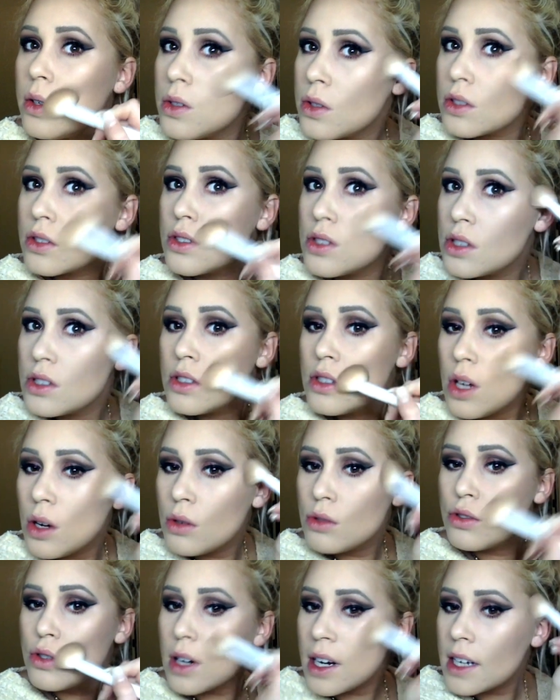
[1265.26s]
it looks
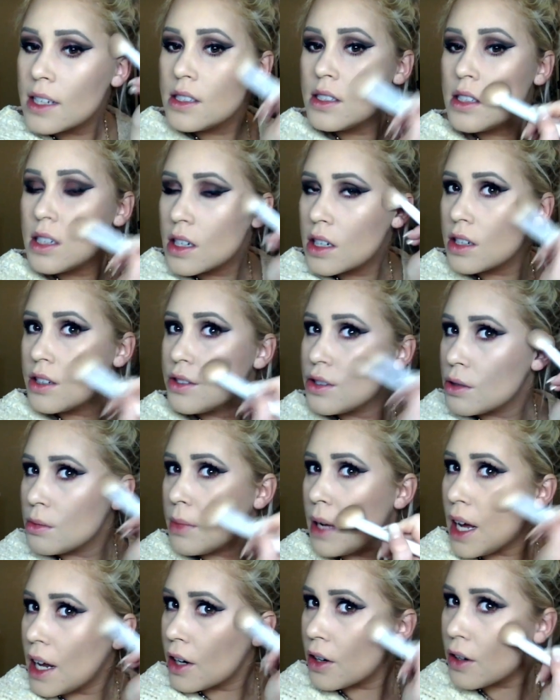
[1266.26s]
so drastic and
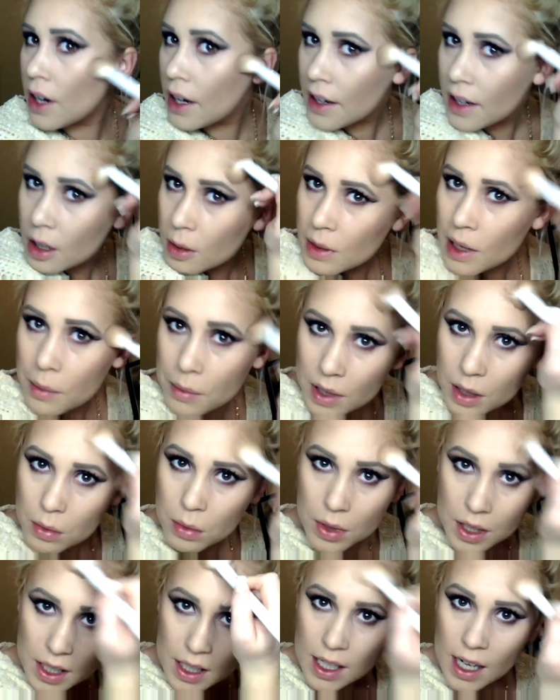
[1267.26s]
dramatic right now, but I'm going to
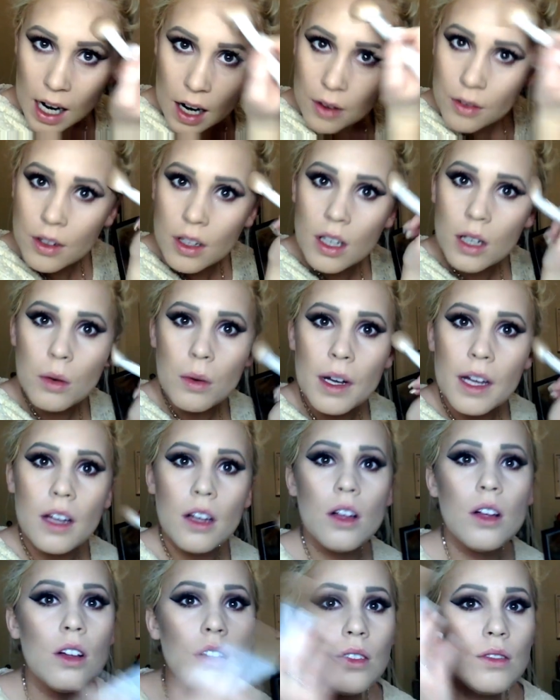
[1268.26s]
blend it out really
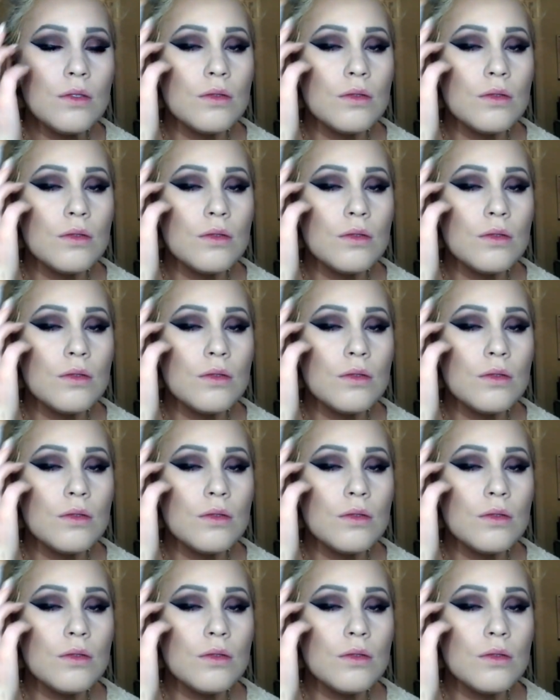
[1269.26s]
well.